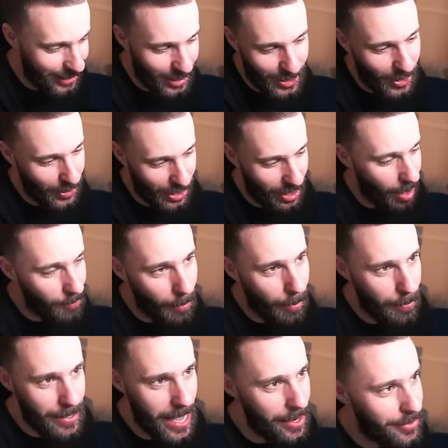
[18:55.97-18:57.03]
It's just not going to come up
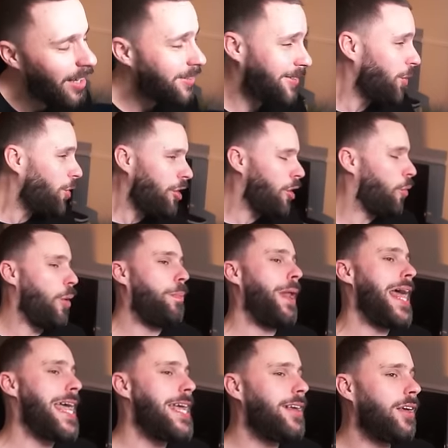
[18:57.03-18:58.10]
in my head. I still don't know what we're
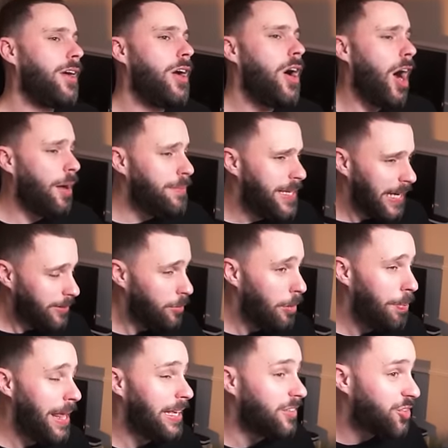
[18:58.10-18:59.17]
playing. I'm guessing
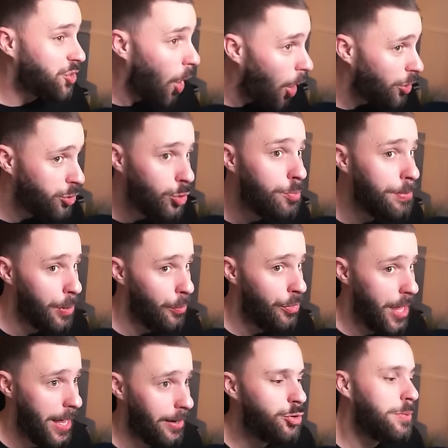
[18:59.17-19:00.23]
we're playing a Zartu build
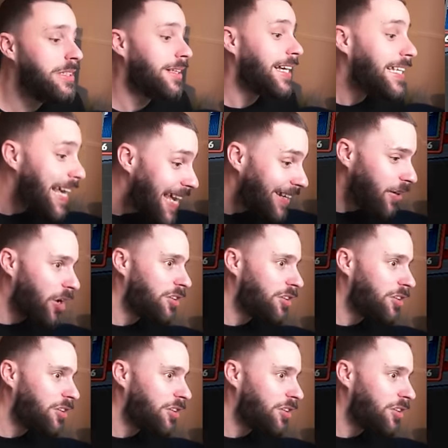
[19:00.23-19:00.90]
there, which means again,